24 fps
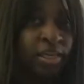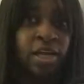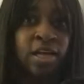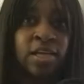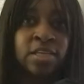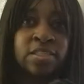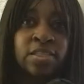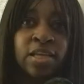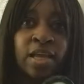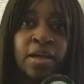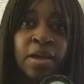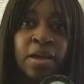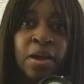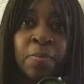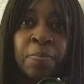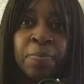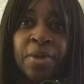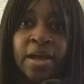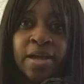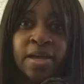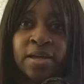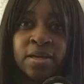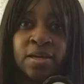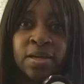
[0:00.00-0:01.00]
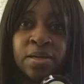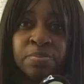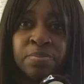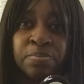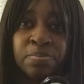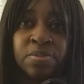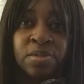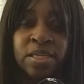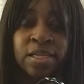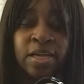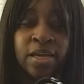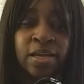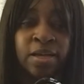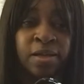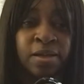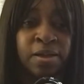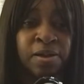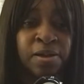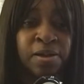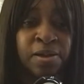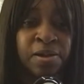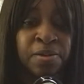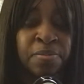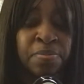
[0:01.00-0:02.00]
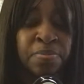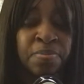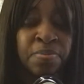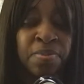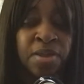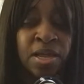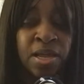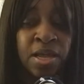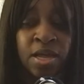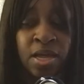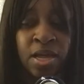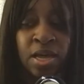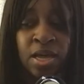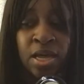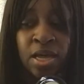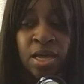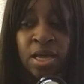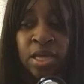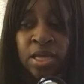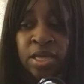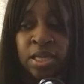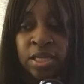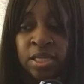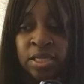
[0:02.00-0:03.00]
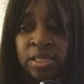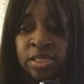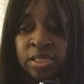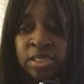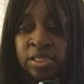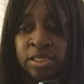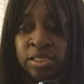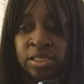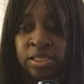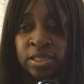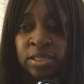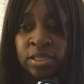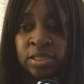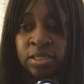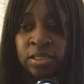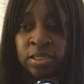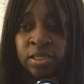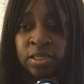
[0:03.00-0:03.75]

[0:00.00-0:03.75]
has like a backup cam. It